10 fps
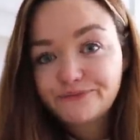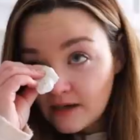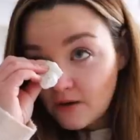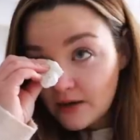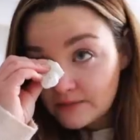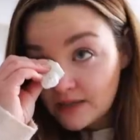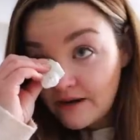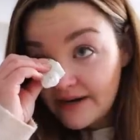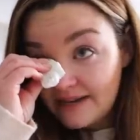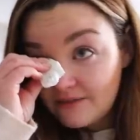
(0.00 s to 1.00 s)
So I'm
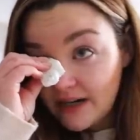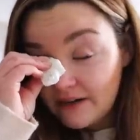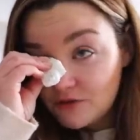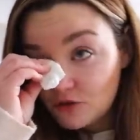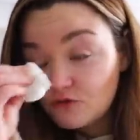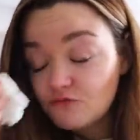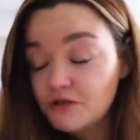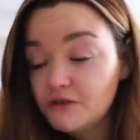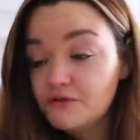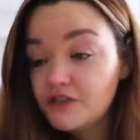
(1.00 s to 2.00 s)
sorry if I have just
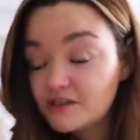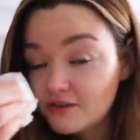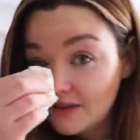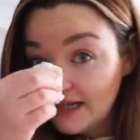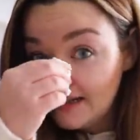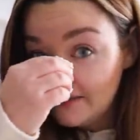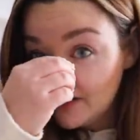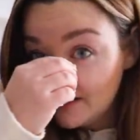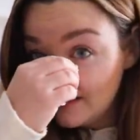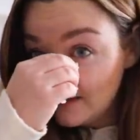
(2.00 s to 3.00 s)
ruined your Sunday
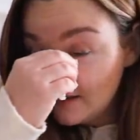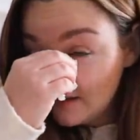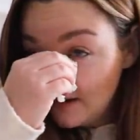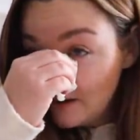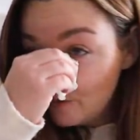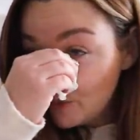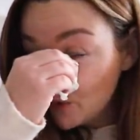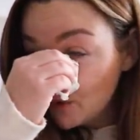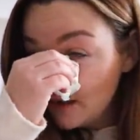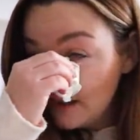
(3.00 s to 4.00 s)
evening.
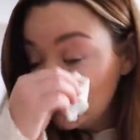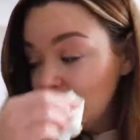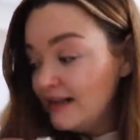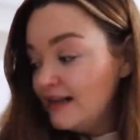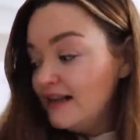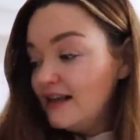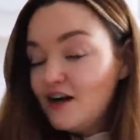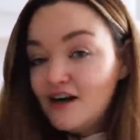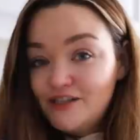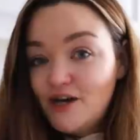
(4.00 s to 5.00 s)
But
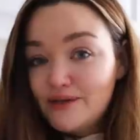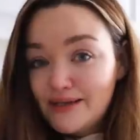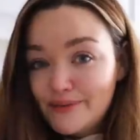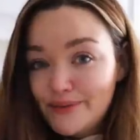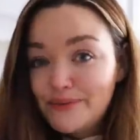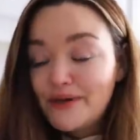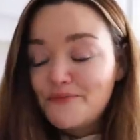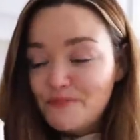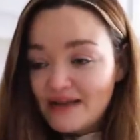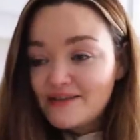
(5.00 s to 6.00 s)
I know a lot of people are
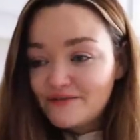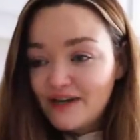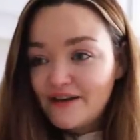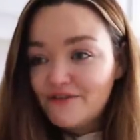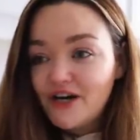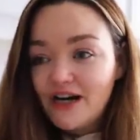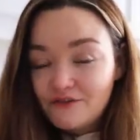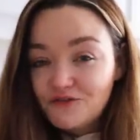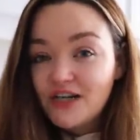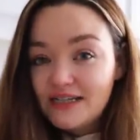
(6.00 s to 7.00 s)
a massive fan of her,
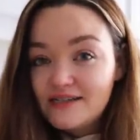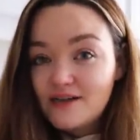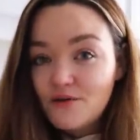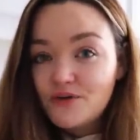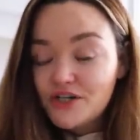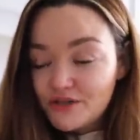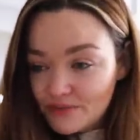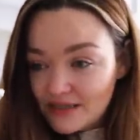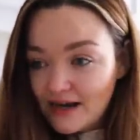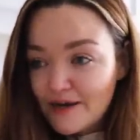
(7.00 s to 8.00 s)
and rightly so, because she
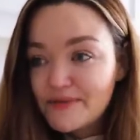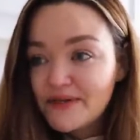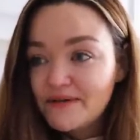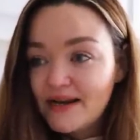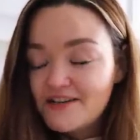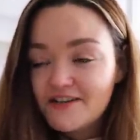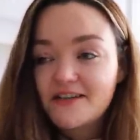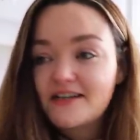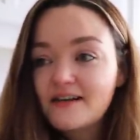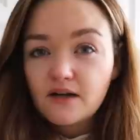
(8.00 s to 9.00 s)
was an absolute
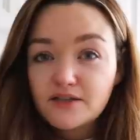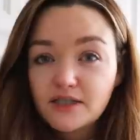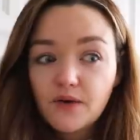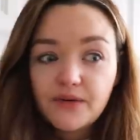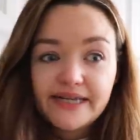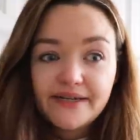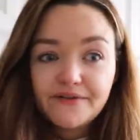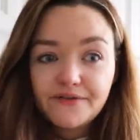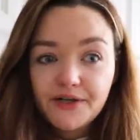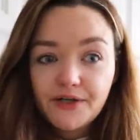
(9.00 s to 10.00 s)
legend. Also,
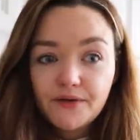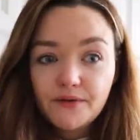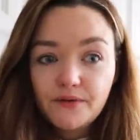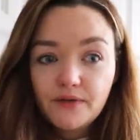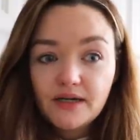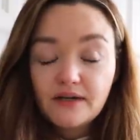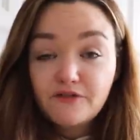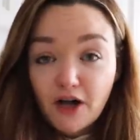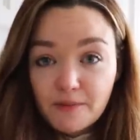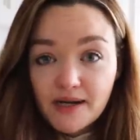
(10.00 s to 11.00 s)
if you
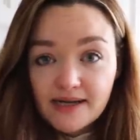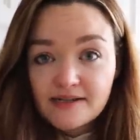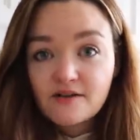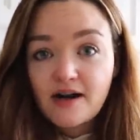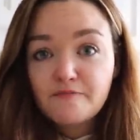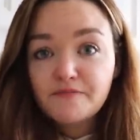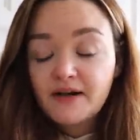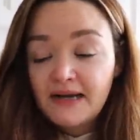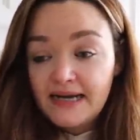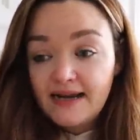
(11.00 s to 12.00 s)
follow me on
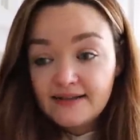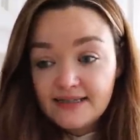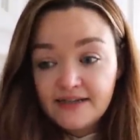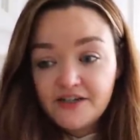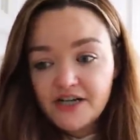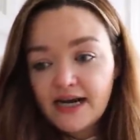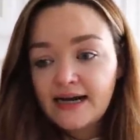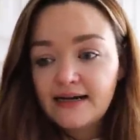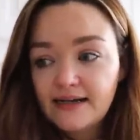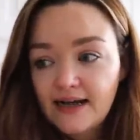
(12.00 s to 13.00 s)
Instagram, I did
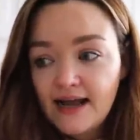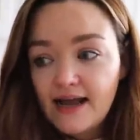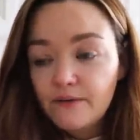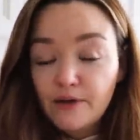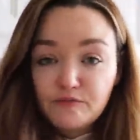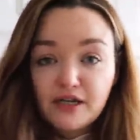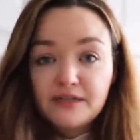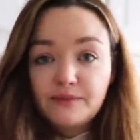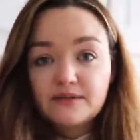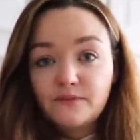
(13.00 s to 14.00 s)
share when
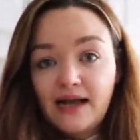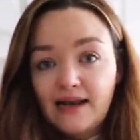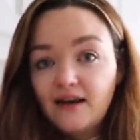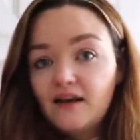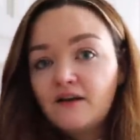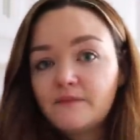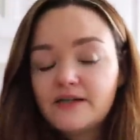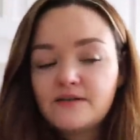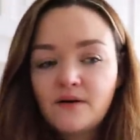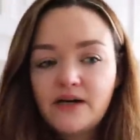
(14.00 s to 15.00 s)
Blondie wasn't well on my
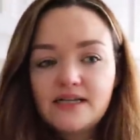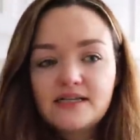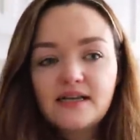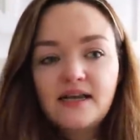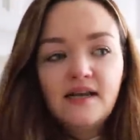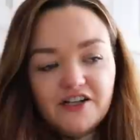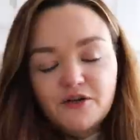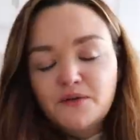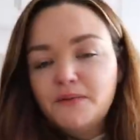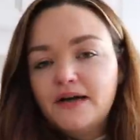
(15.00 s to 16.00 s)
stories. I
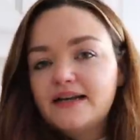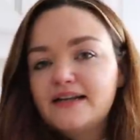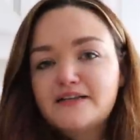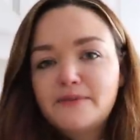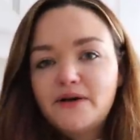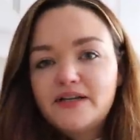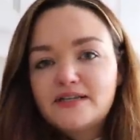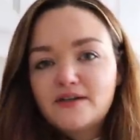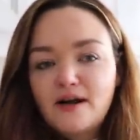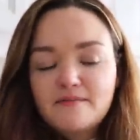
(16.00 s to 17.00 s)
don't know what it is about
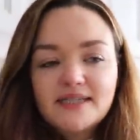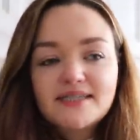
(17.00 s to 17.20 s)
Instagram.